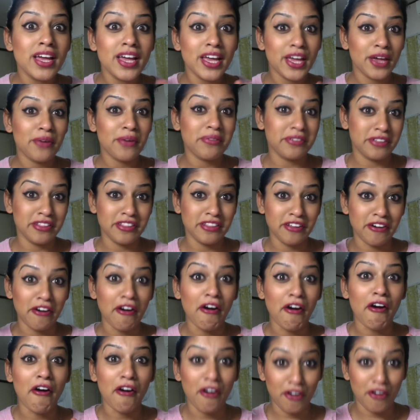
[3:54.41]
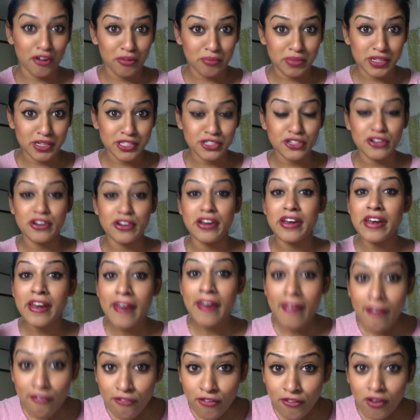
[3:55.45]
It would look horrible. So
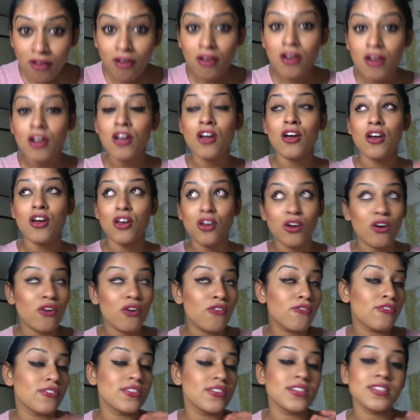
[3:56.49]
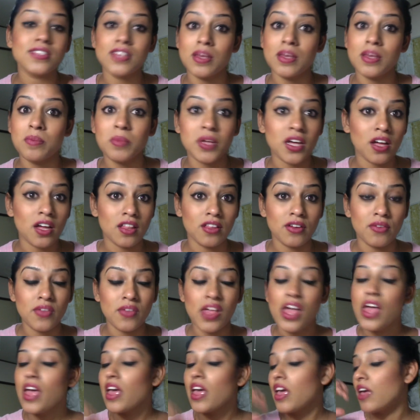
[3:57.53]
never go for the same color.
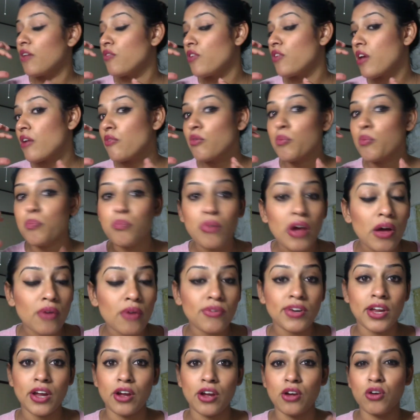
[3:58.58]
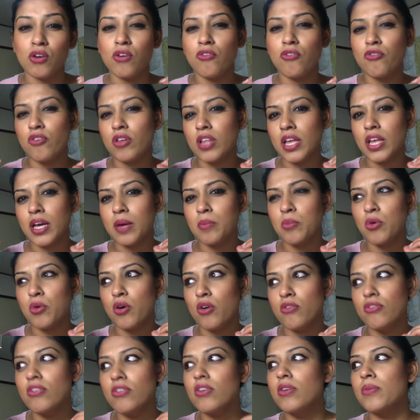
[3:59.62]
If you have a brown hair, go for like more
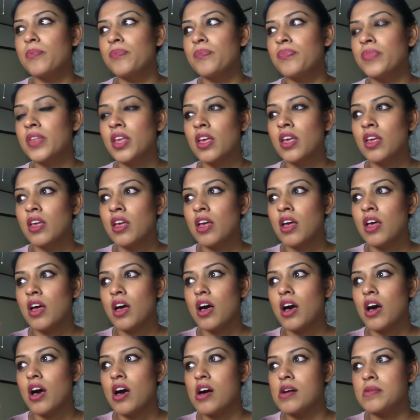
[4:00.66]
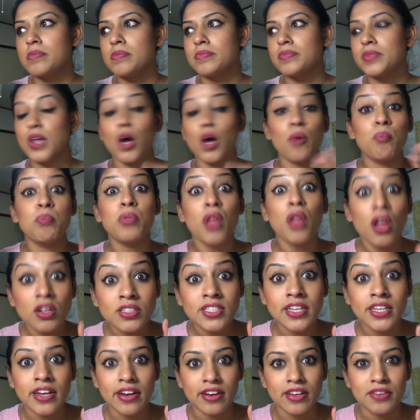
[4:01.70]
of a blonde
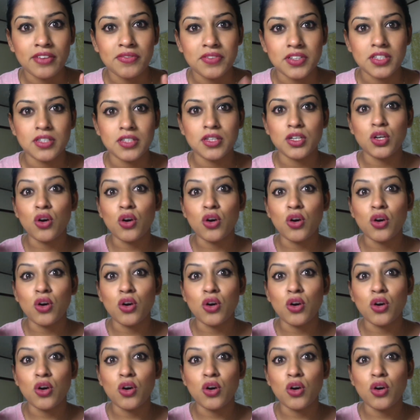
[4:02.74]
hair even.